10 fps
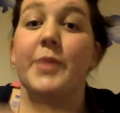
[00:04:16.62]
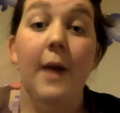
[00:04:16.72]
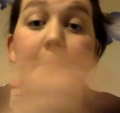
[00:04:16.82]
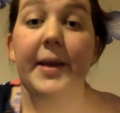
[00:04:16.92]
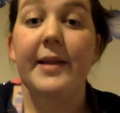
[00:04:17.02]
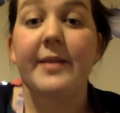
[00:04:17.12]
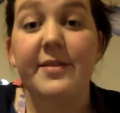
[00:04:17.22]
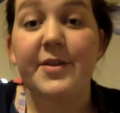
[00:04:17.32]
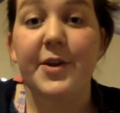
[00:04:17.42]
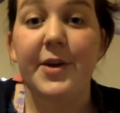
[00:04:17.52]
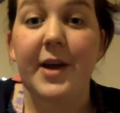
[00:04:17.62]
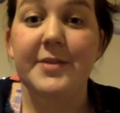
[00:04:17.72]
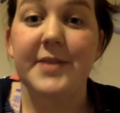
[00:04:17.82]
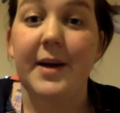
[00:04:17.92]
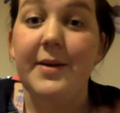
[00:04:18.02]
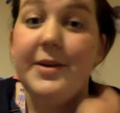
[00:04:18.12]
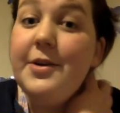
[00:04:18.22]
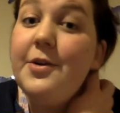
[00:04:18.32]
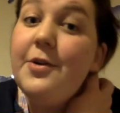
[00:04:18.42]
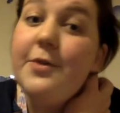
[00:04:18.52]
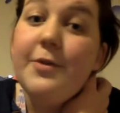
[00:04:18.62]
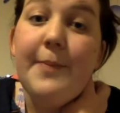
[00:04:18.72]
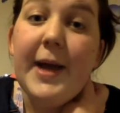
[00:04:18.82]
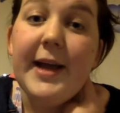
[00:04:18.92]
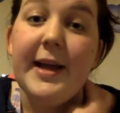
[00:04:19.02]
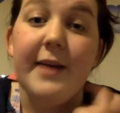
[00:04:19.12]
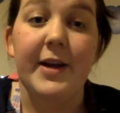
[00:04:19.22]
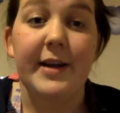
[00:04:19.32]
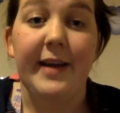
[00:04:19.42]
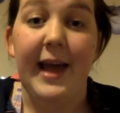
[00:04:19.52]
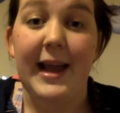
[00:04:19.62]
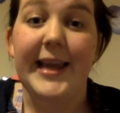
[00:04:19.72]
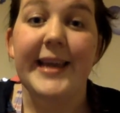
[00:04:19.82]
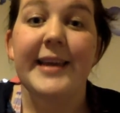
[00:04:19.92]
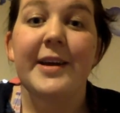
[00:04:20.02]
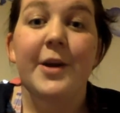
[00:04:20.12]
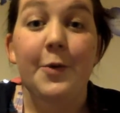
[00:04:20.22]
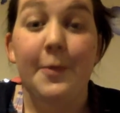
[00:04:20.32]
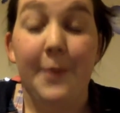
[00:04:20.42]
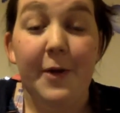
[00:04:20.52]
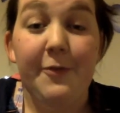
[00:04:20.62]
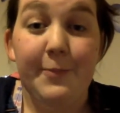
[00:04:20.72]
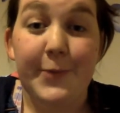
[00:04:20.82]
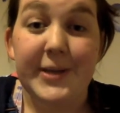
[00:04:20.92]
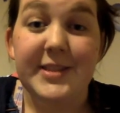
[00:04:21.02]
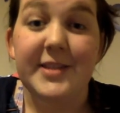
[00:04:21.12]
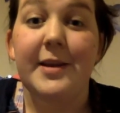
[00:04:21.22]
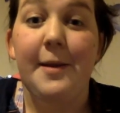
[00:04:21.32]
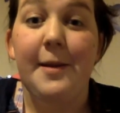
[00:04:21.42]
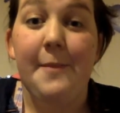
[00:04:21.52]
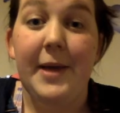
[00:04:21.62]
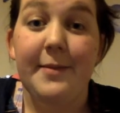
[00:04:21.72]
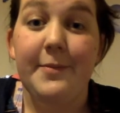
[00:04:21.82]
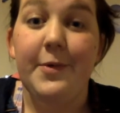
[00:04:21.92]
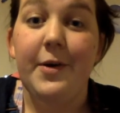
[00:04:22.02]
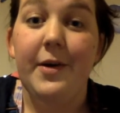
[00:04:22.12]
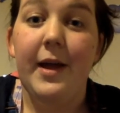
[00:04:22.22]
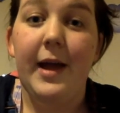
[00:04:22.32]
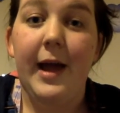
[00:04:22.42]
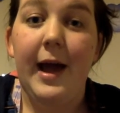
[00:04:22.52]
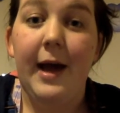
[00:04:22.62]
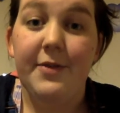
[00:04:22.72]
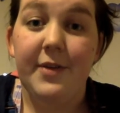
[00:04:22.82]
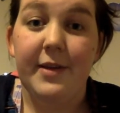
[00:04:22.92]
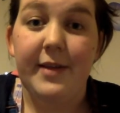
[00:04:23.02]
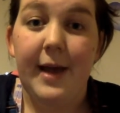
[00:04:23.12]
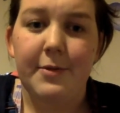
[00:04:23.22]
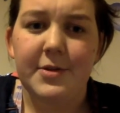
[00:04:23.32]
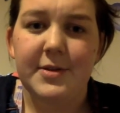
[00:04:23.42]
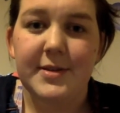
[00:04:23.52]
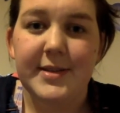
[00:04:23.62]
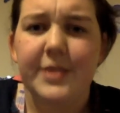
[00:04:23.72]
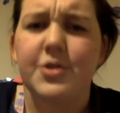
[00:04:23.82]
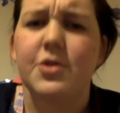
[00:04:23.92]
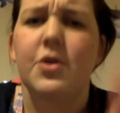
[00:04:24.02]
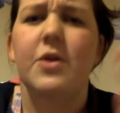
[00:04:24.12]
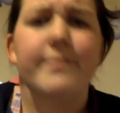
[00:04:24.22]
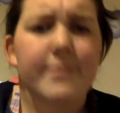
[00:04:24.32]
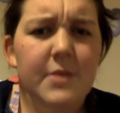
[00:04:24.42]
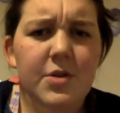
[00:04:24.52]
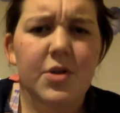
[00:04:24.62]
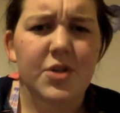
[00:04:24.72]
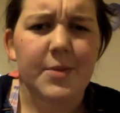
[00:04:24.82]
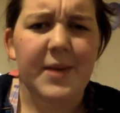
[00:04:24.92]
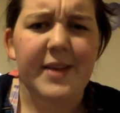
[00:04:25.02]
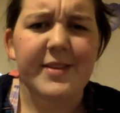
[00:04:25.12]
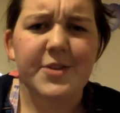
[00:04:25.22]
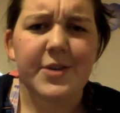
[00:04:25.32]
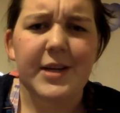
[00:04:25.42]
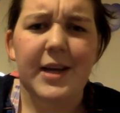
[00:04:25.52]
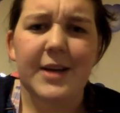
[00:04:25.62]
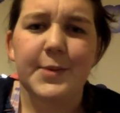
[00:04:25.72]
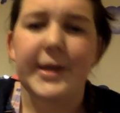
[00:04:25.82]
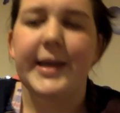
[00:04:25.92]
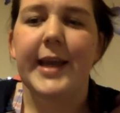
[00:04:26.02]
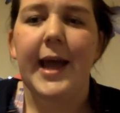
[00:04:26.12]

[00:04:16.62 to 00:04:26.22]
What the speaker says: I met these 2 girls out in New York, Rebecca and Ellie, who were both from Britain, and I met them outside the Hamilton stage door. Told you about this story last week.